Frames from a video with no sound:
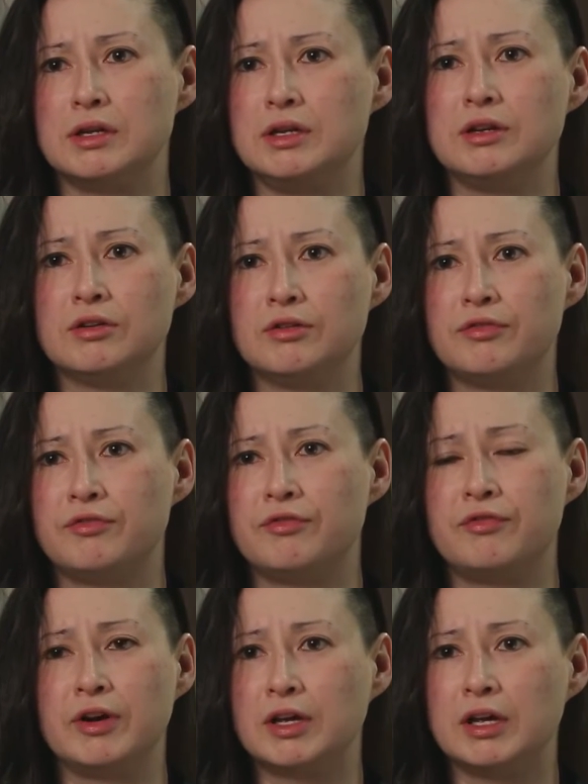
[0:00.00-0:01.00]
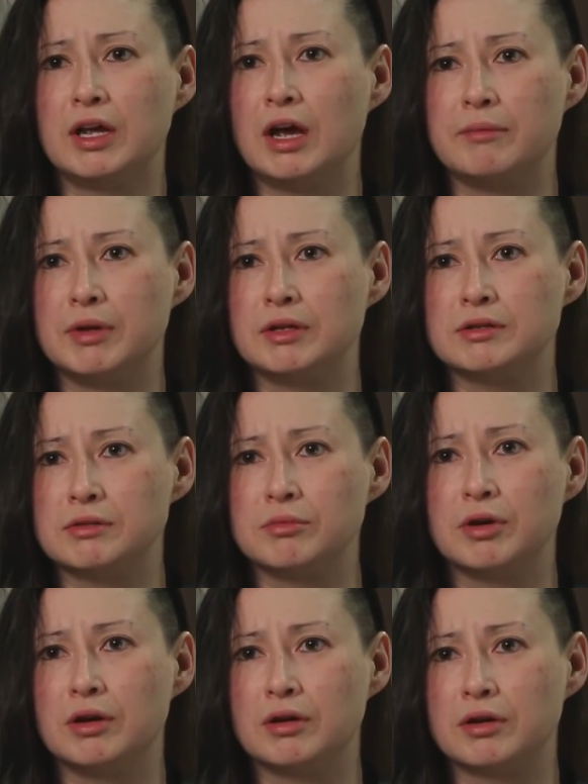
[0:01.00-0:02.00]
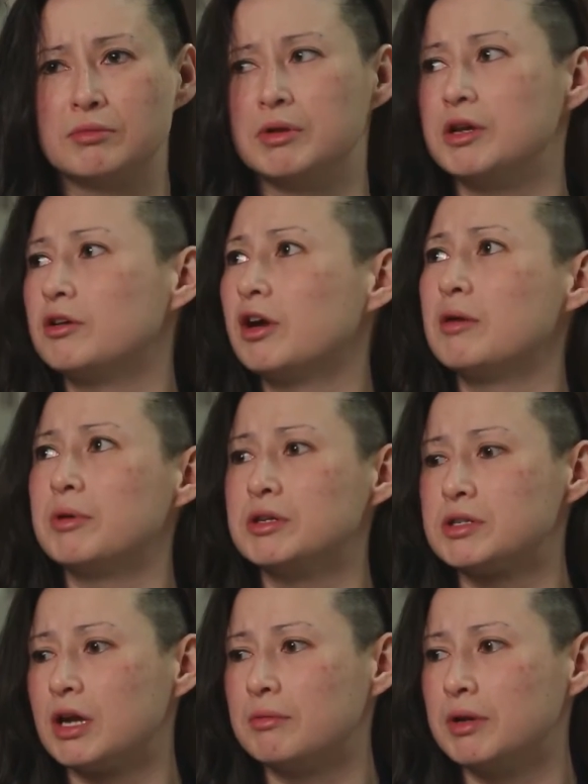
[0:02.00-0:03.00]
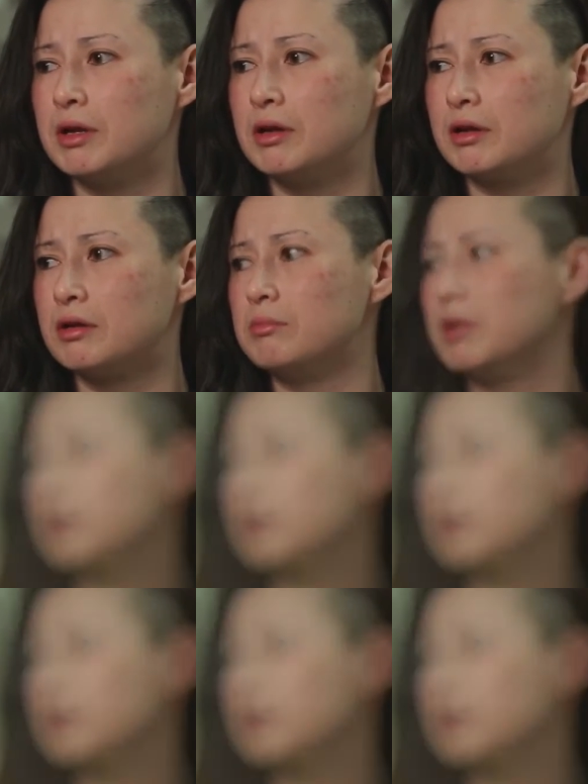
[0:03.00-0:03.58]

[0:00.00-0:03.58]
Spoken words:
in your f***ing cabinet somewhere. It could be in your grandparents' cabinet. It could